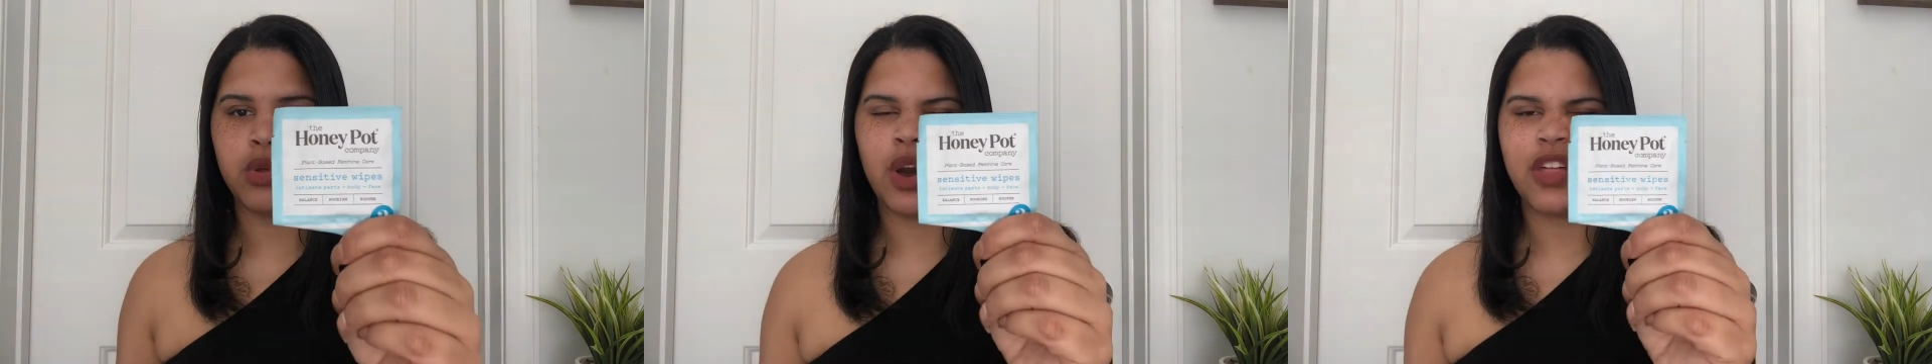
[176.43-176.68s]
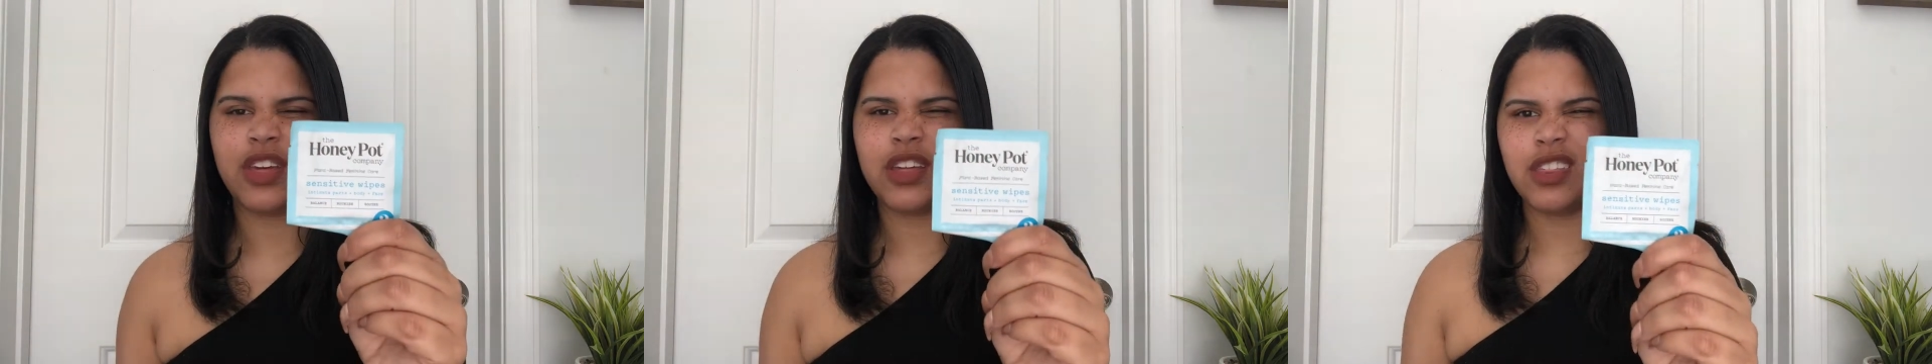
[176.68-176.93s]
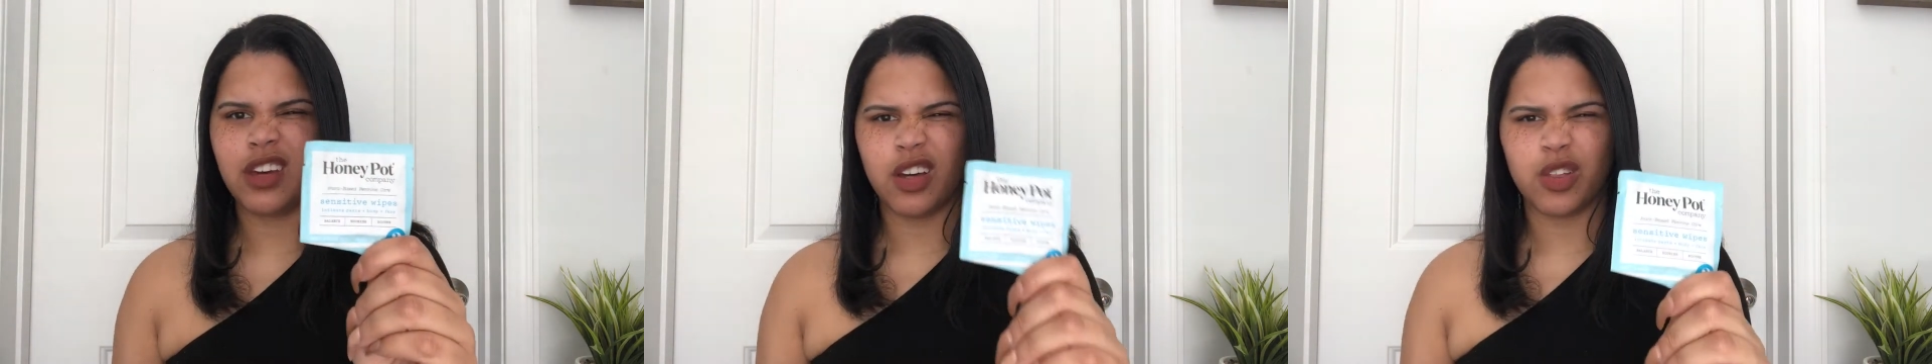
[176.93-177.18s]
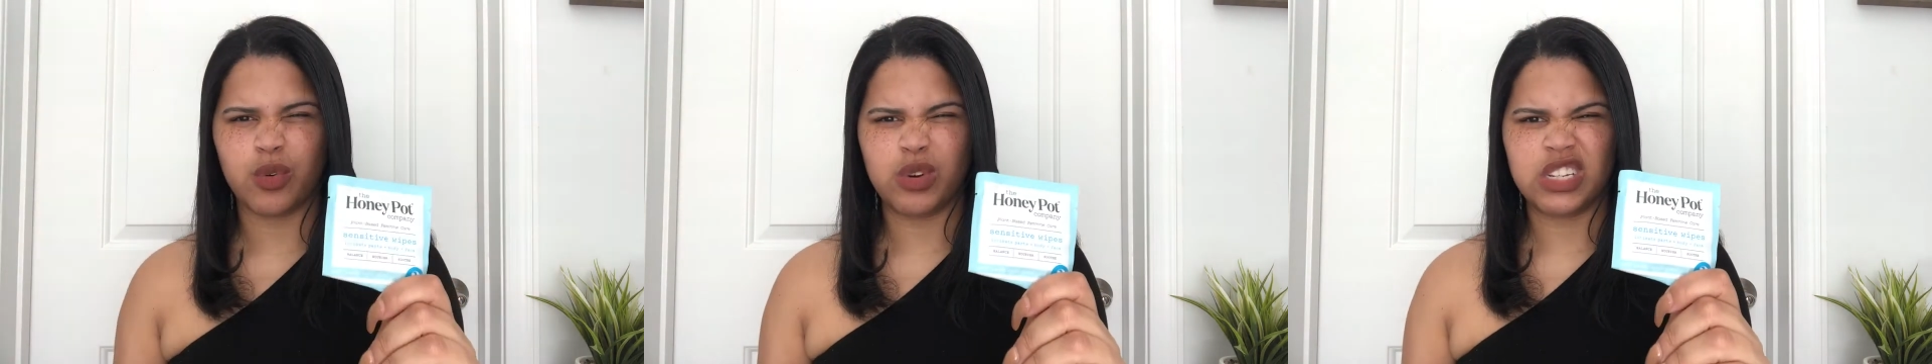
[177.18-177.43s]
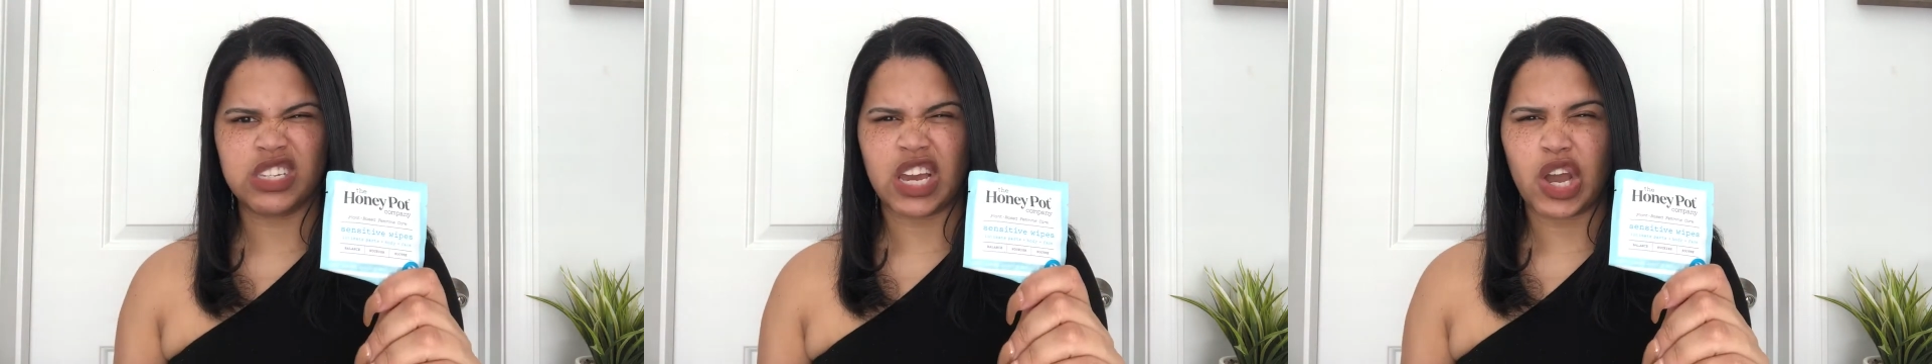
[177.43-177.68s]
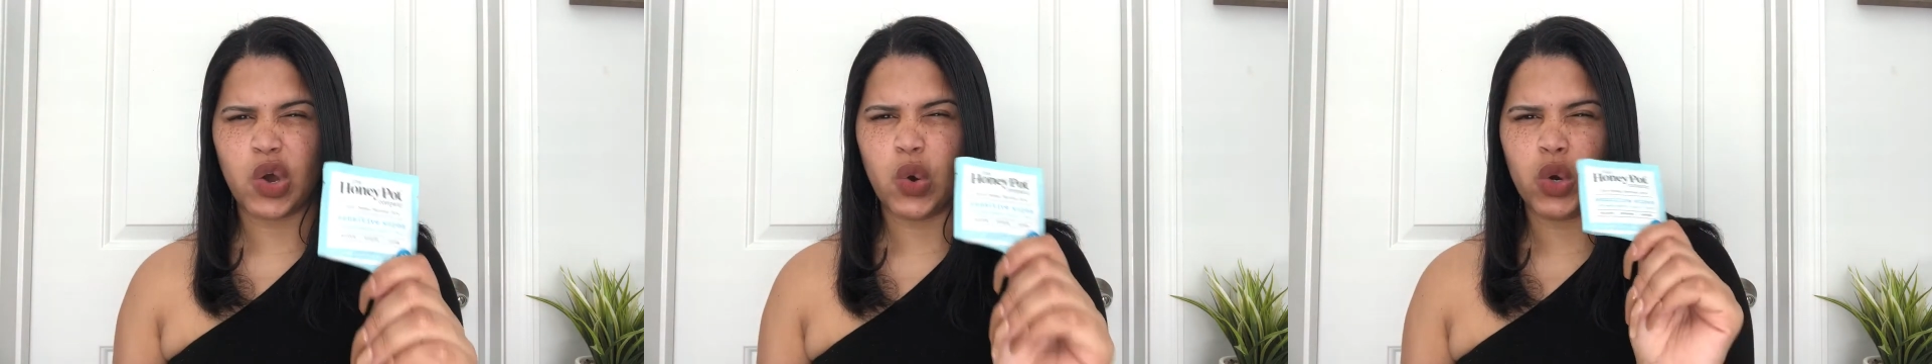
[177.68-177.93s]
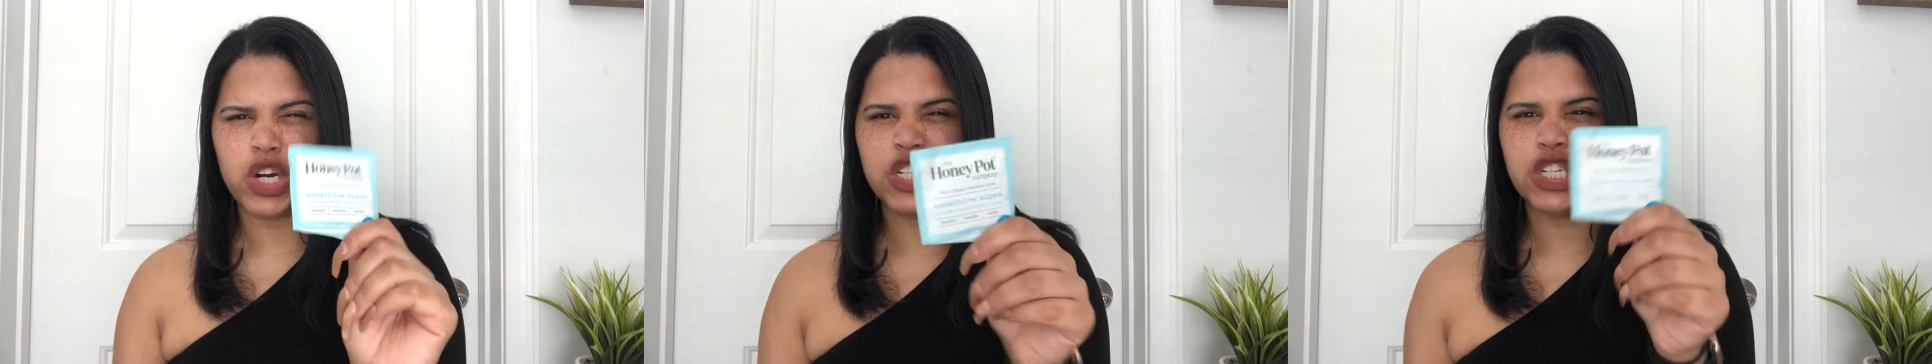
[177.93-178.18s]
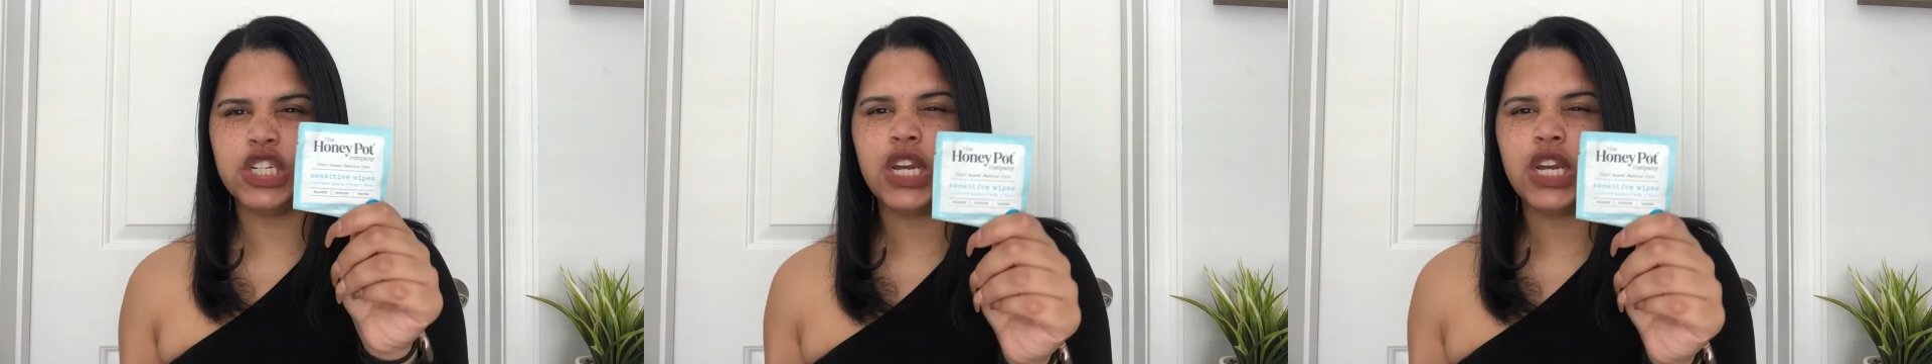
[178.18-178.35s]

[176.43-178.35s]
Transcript: I think the other one is like orange.